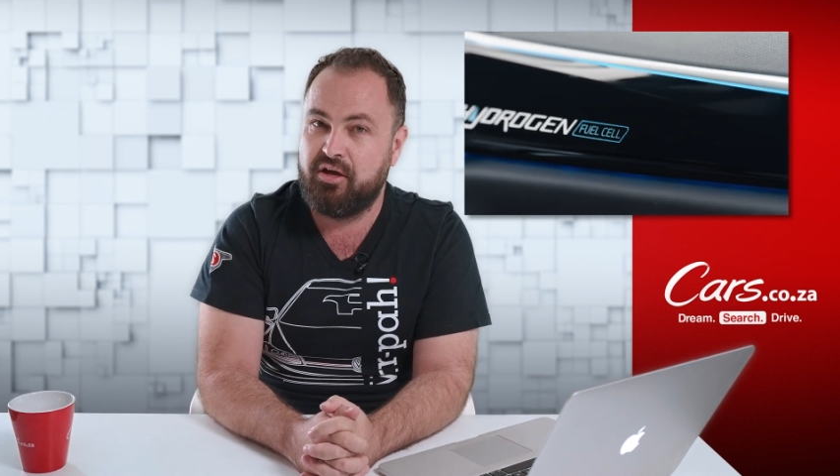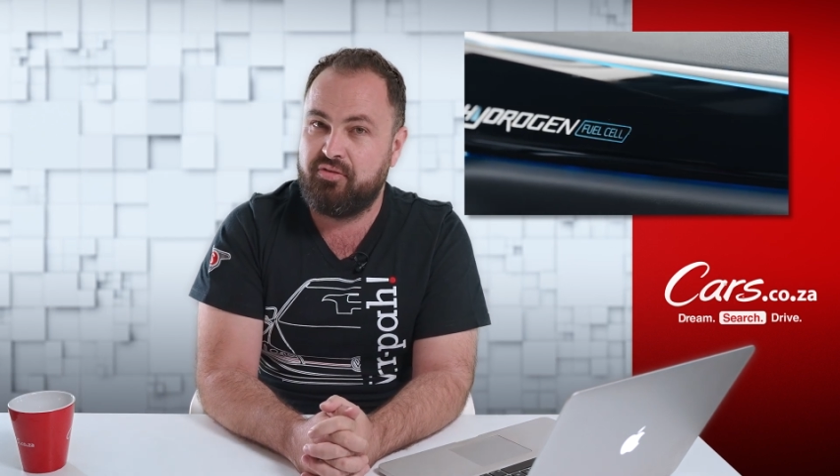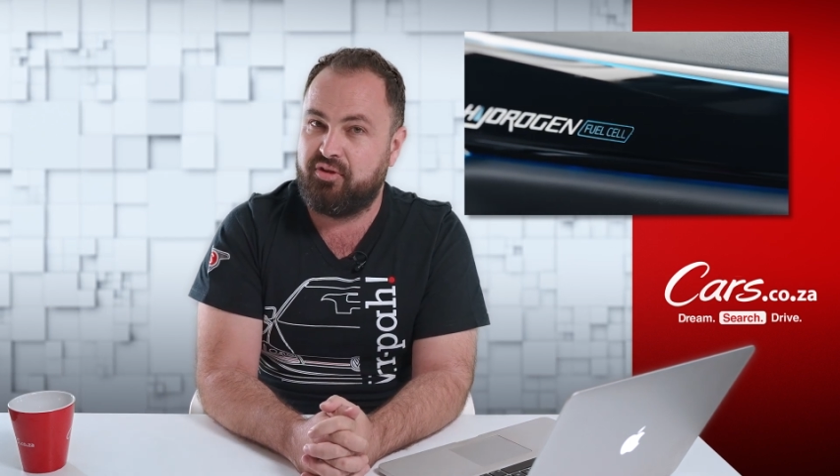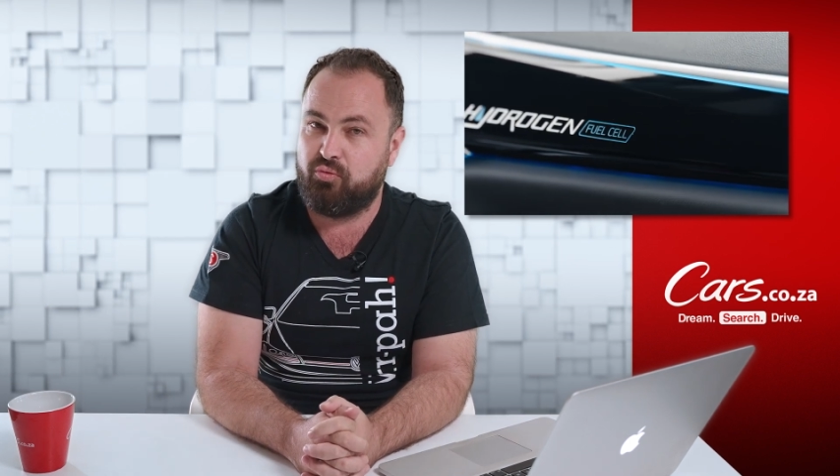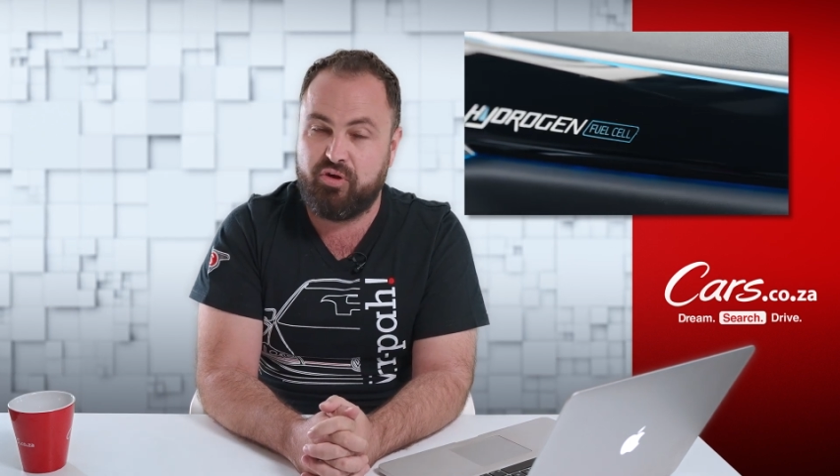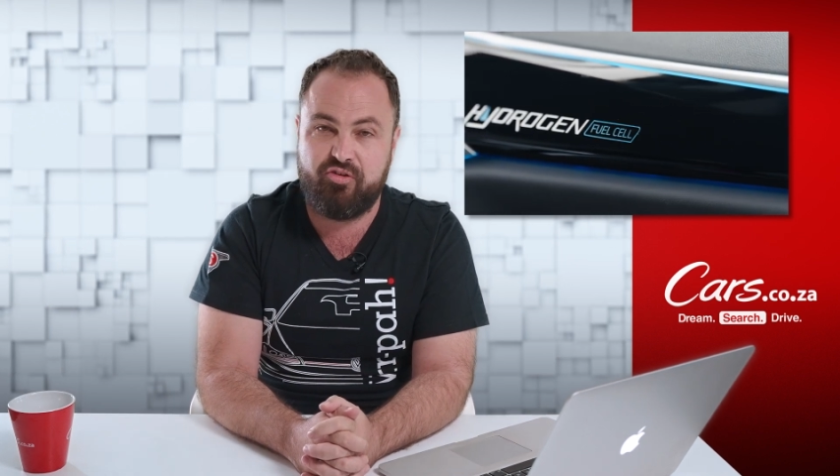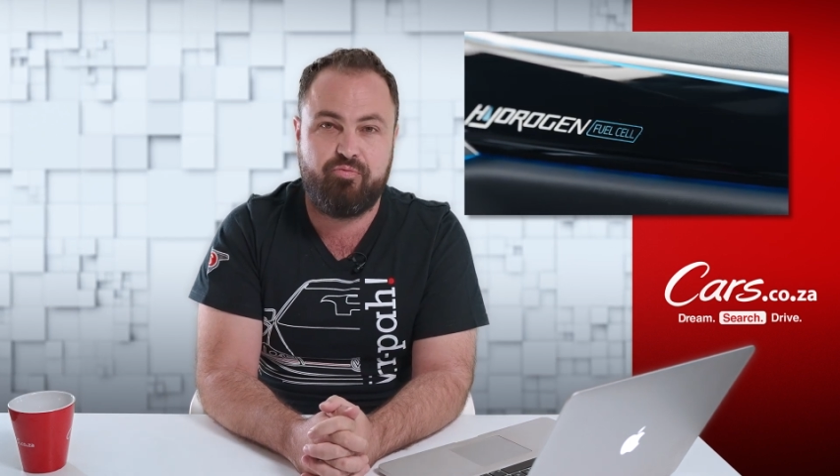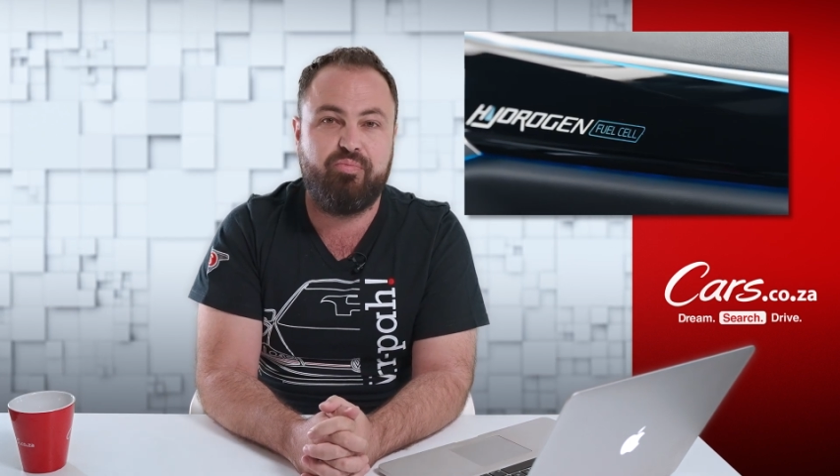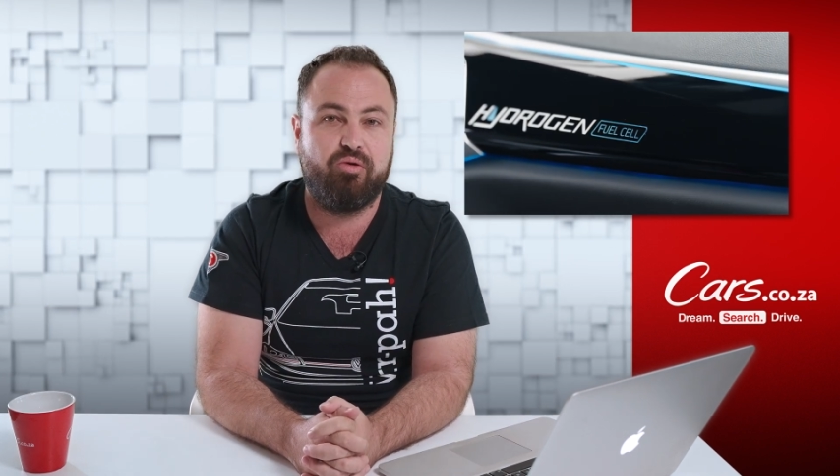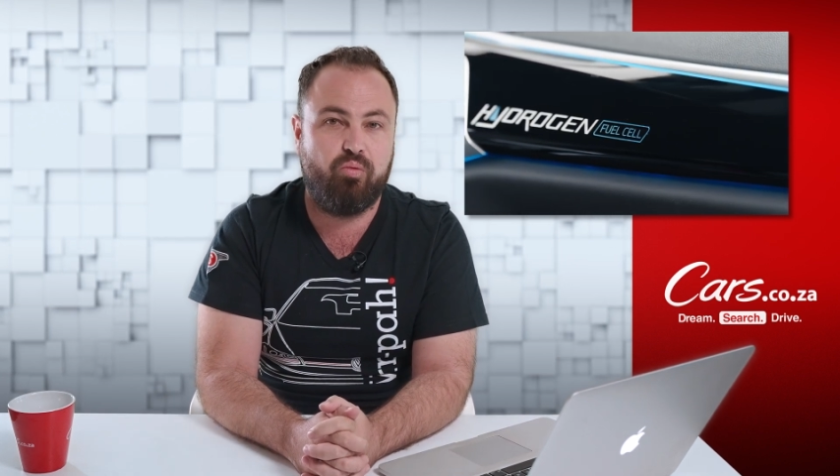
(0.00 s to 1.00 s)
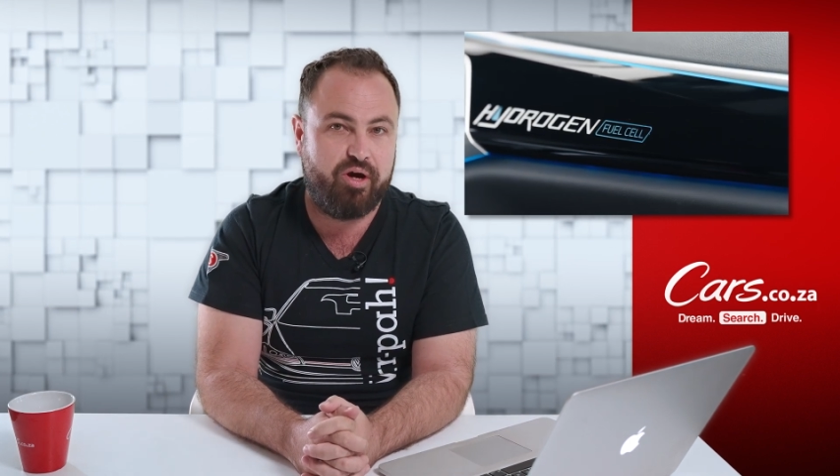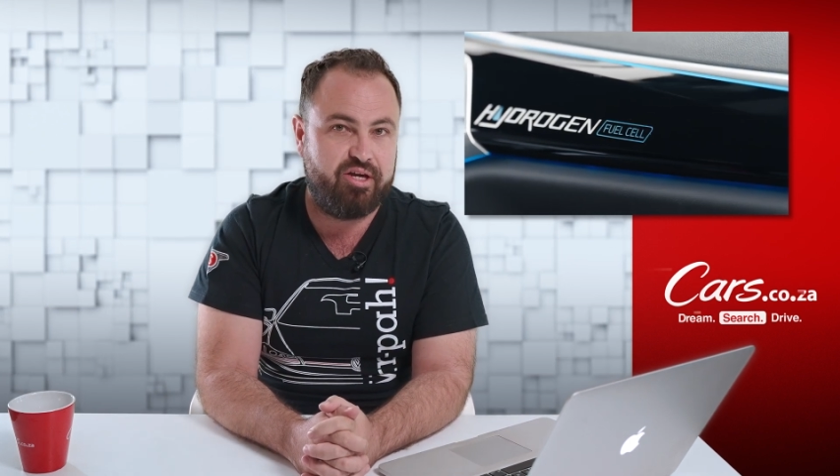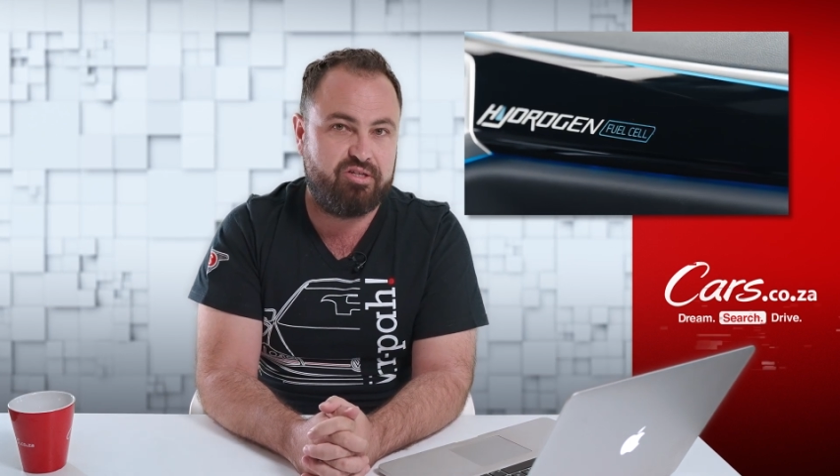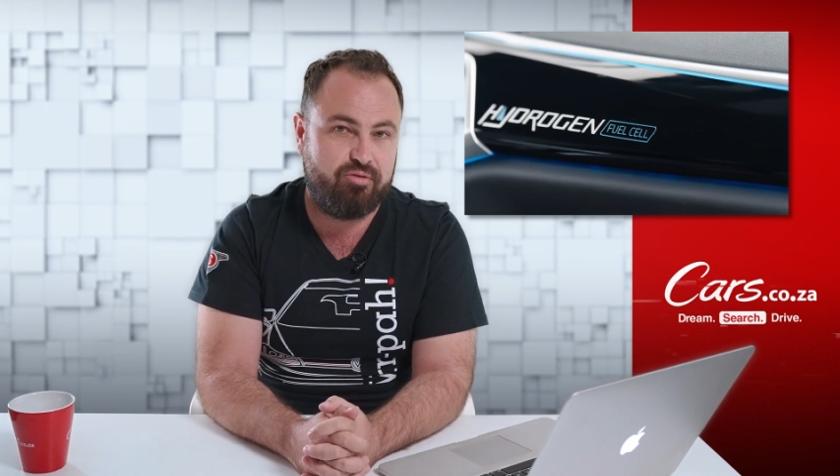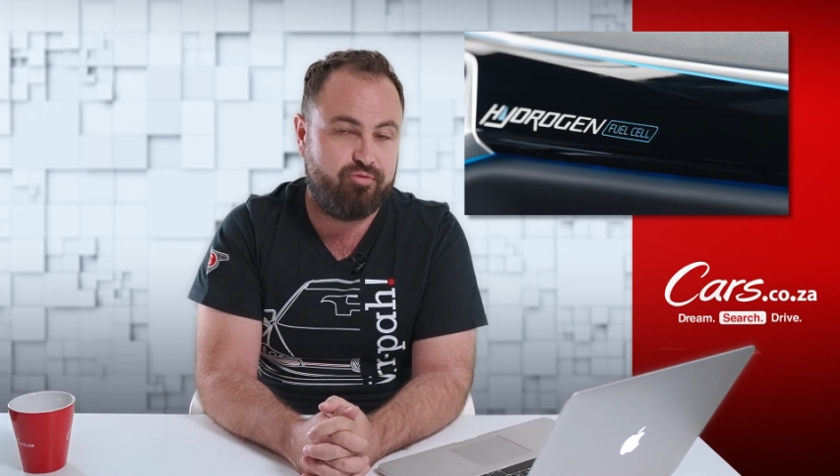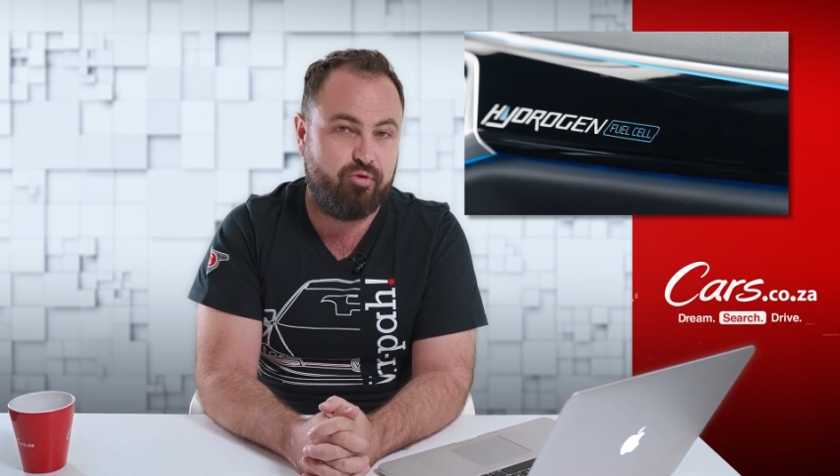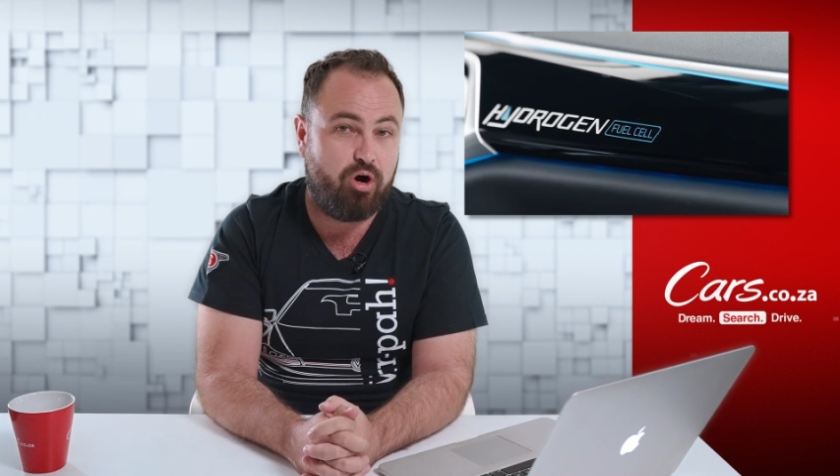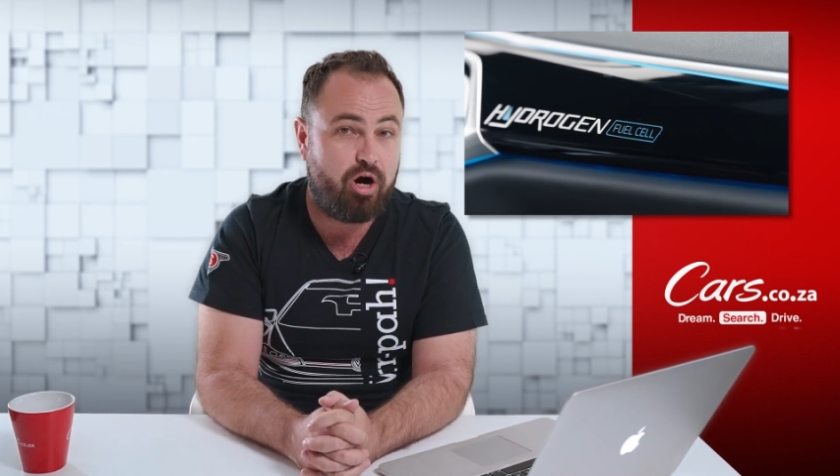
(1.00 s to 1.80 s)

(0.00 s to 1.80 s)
that we've been waiting for.